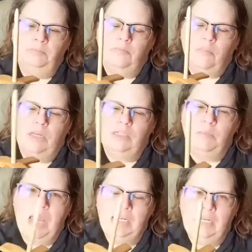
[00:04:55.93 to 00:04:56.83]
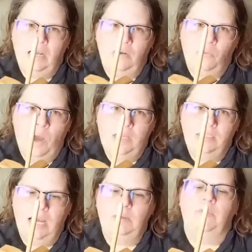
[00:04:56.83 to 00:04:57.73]
depending on what
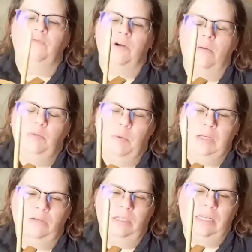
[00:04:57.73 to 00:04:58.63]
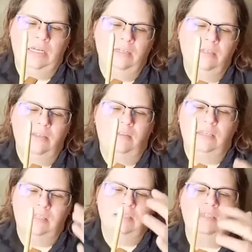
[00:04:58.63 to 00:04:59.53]
type of drop spindle it is.
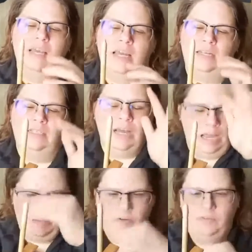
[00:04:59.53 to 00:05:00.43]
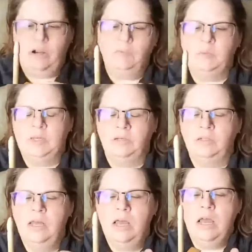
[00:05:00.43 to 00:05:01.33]
This is a type of drop spindle,
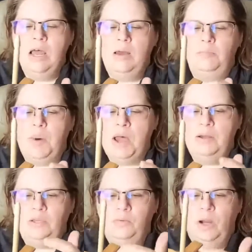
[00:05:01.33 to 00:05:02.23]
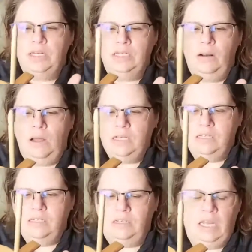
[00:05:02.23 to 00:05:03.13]
but you wind it onto
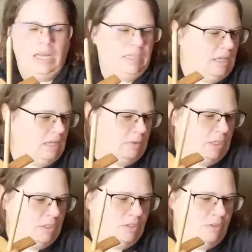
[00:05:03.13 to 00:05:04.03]
the glides, and when you do